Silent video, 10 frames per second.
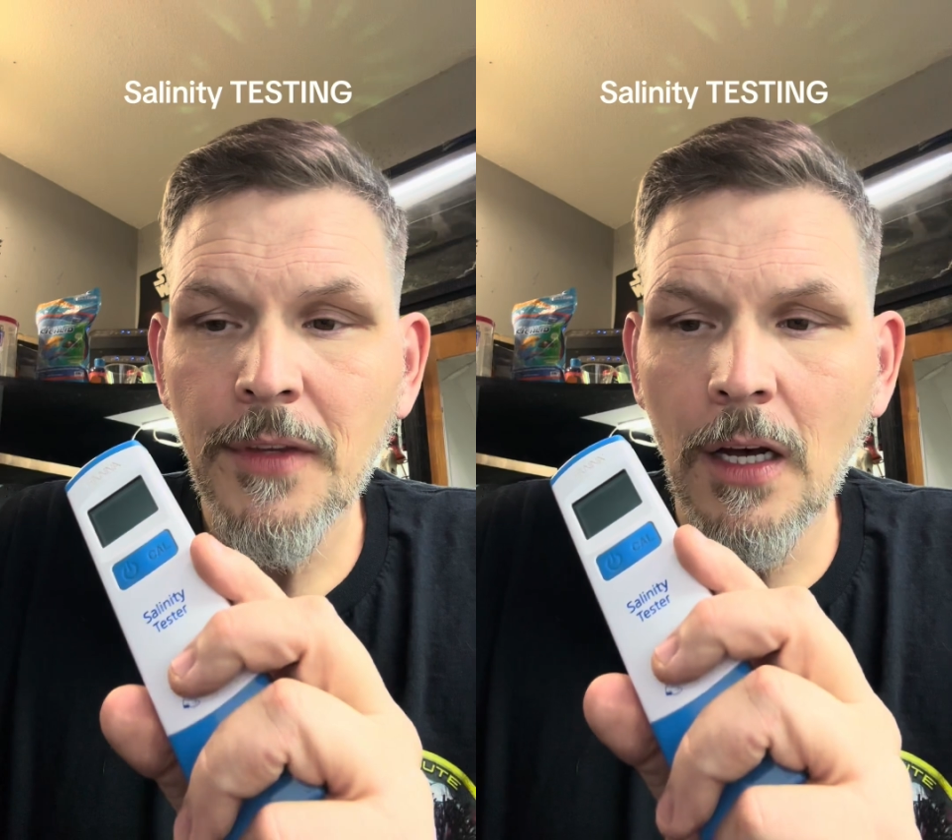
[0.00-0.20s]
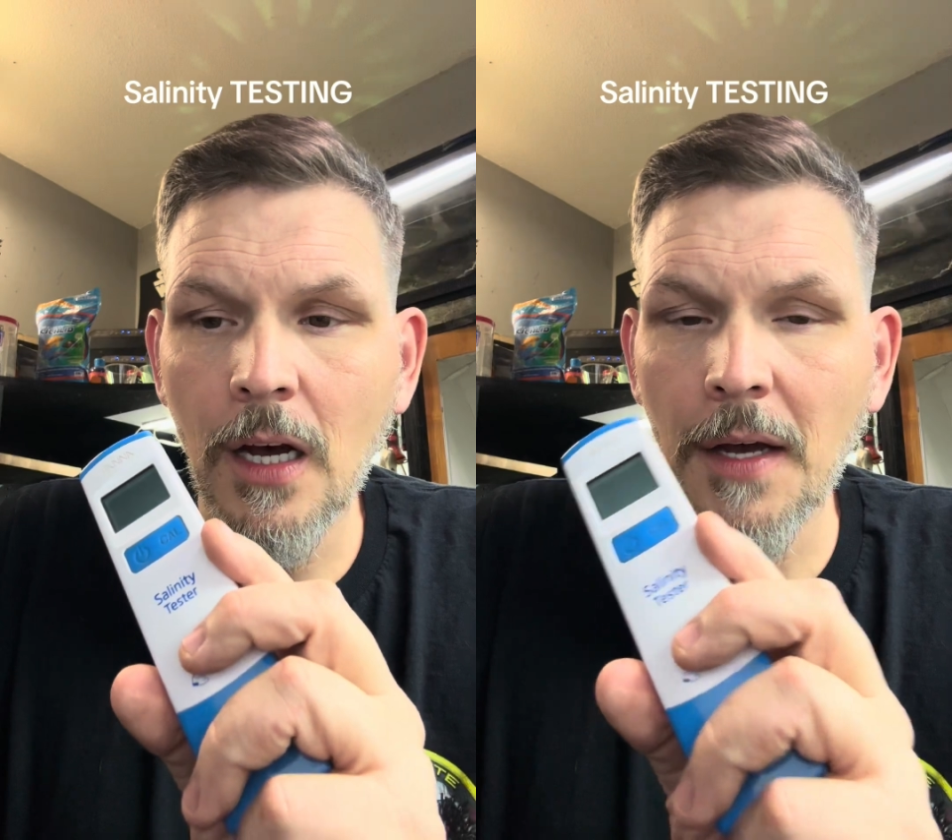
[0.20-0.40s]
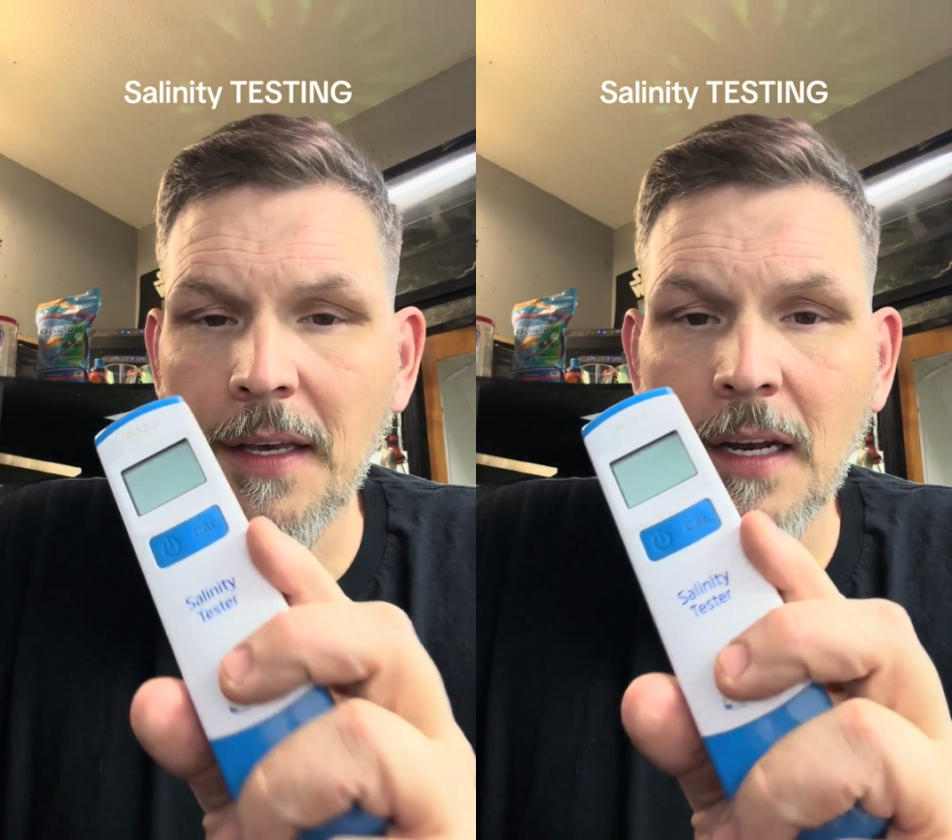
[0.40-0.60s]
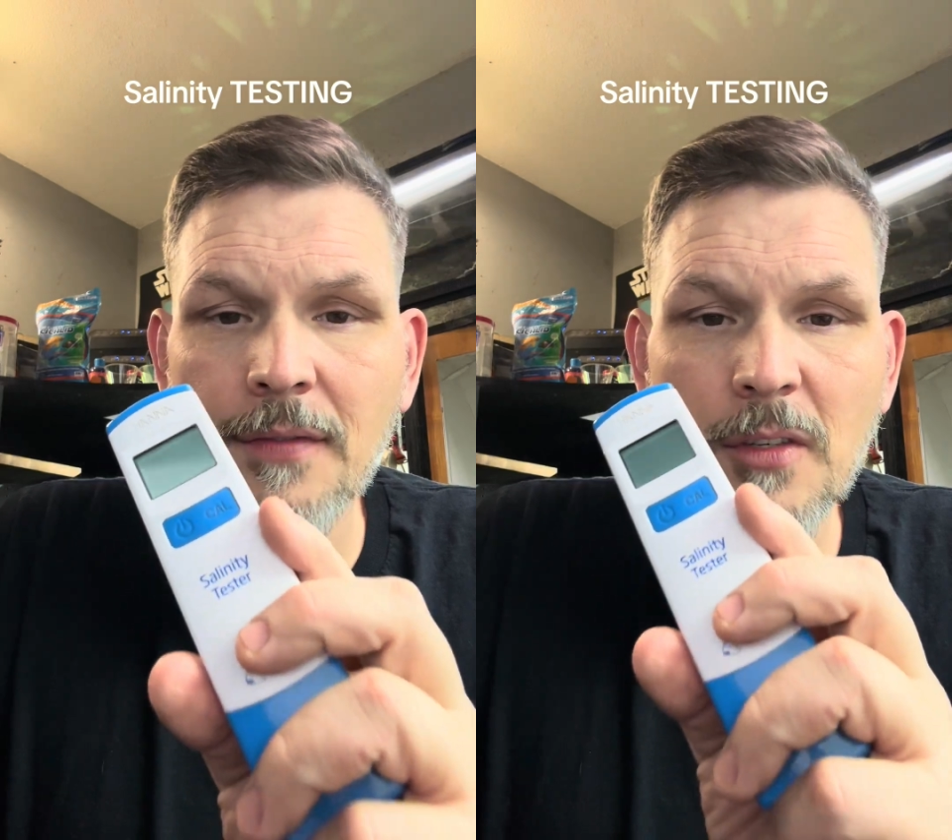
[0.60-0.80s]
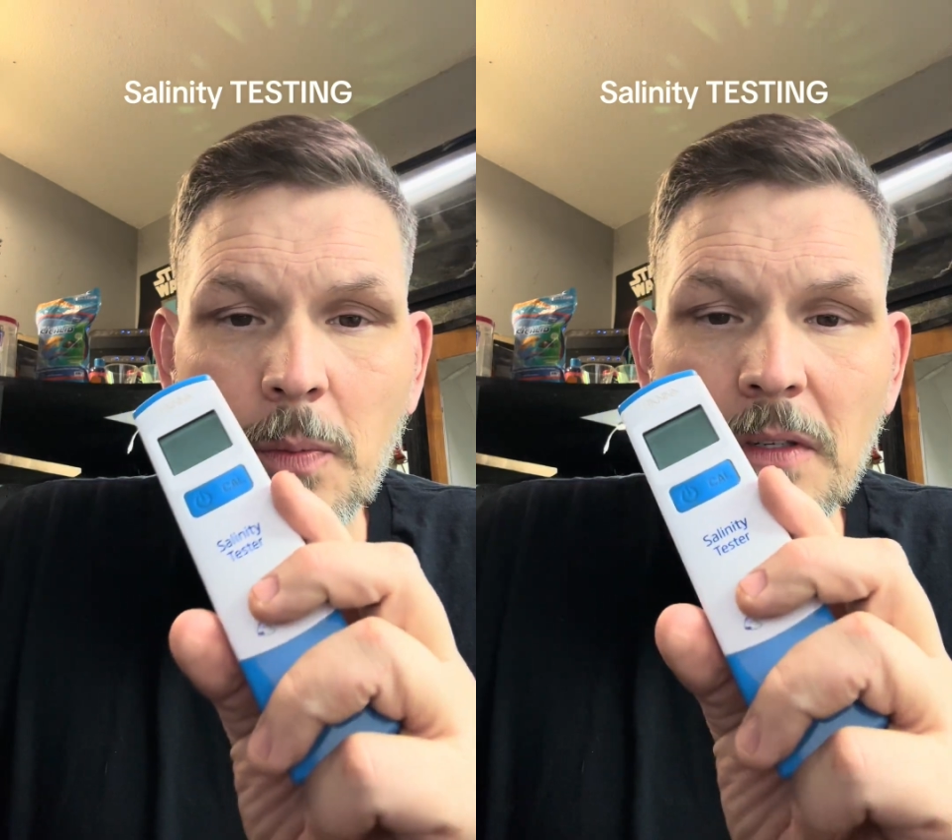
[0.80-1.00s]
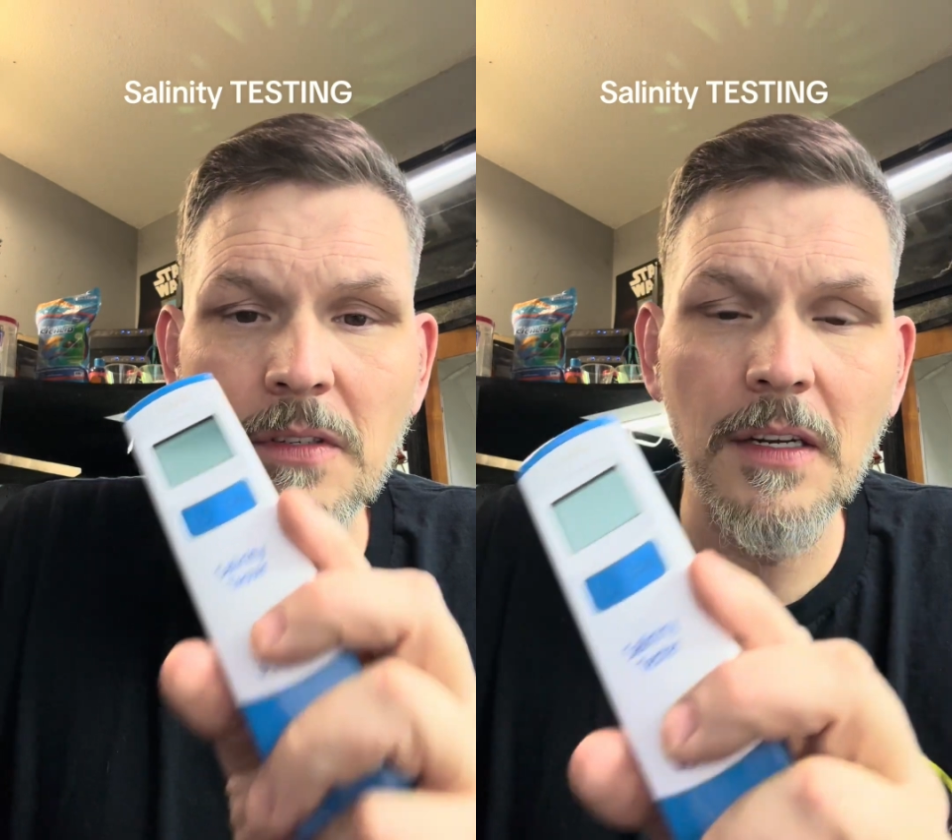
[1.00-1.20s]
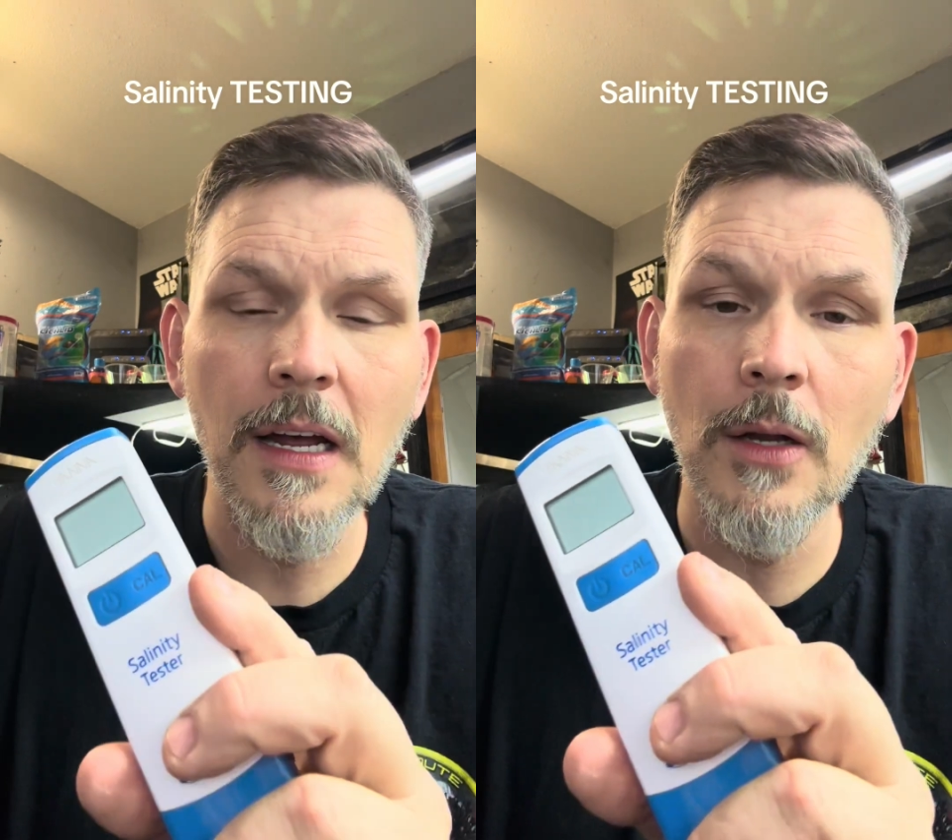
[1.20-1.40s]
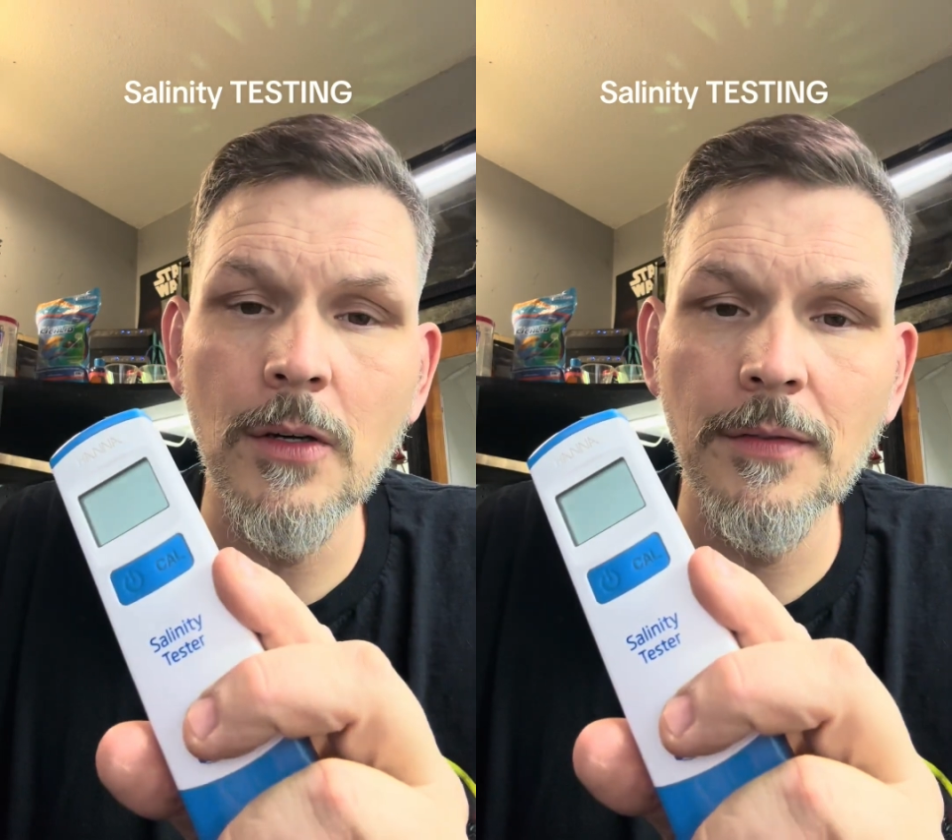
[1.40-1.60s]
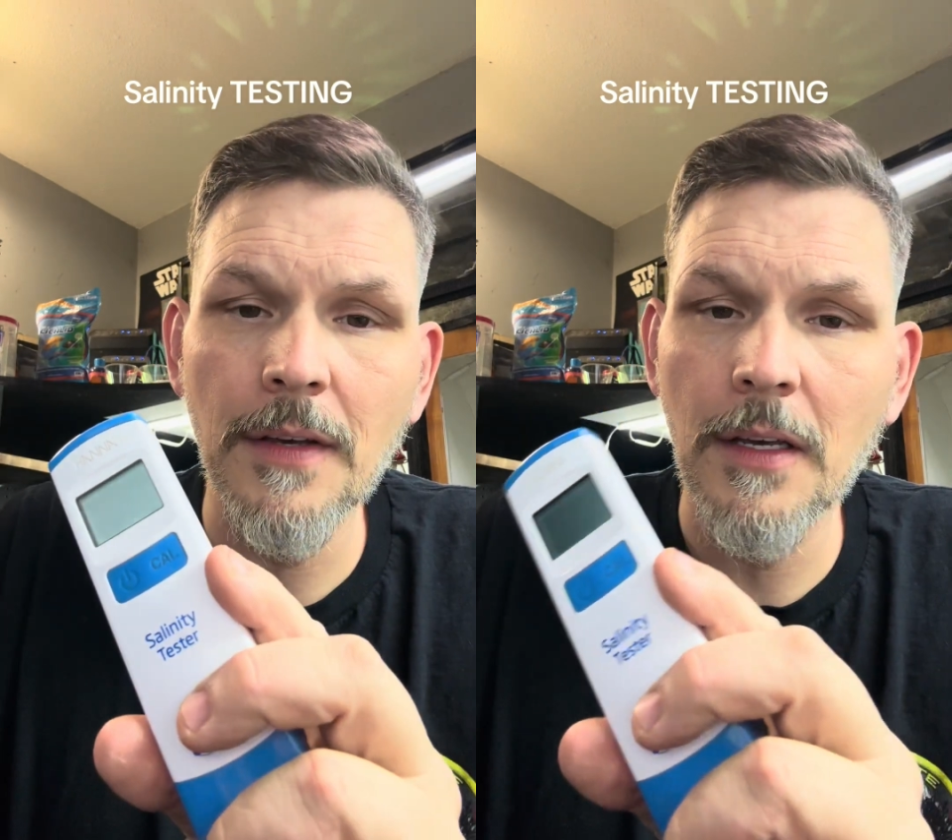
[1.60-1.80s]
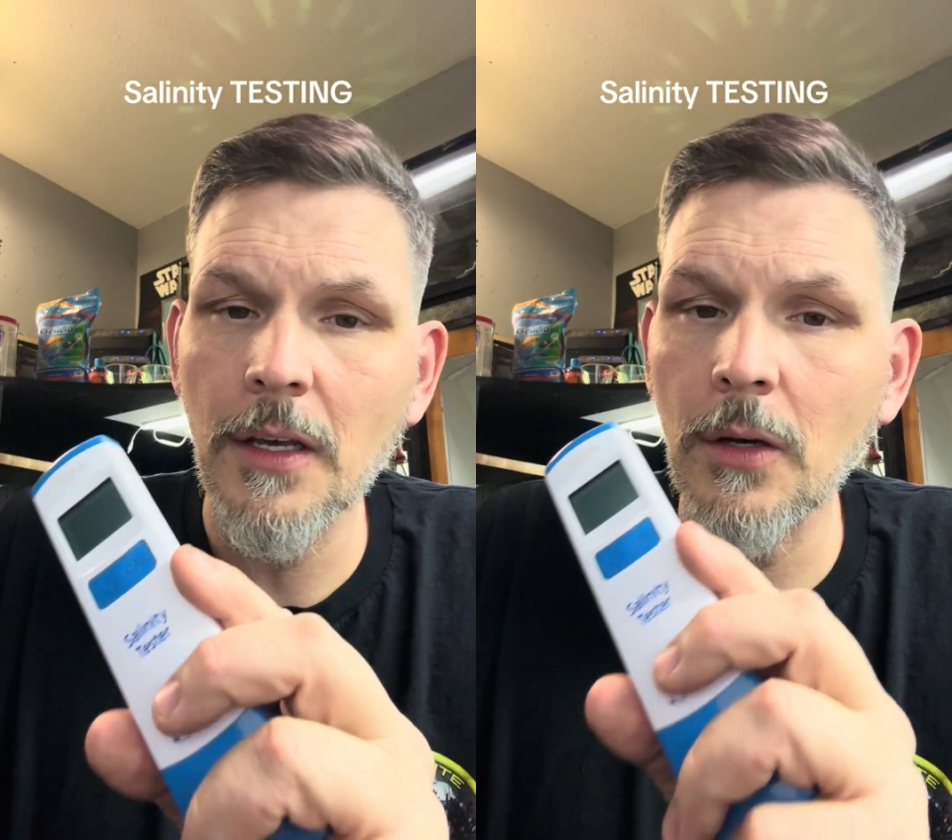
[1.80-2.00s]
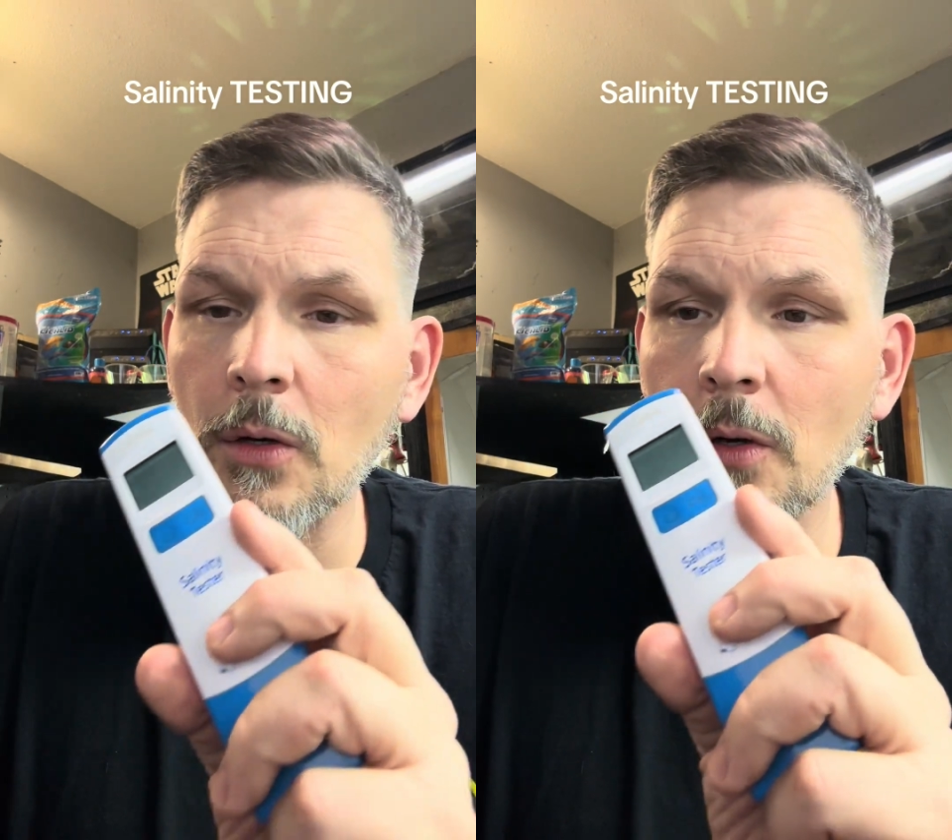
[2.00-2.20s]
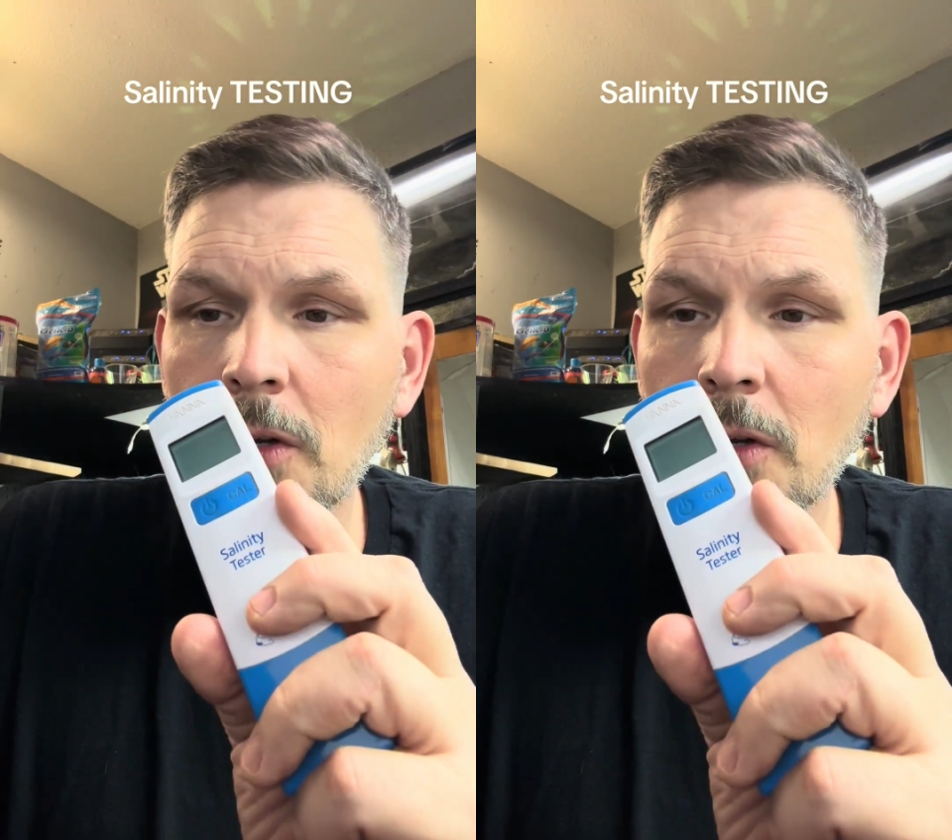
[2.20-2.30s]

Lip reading: Again, if it's been sitting out in your vehicle and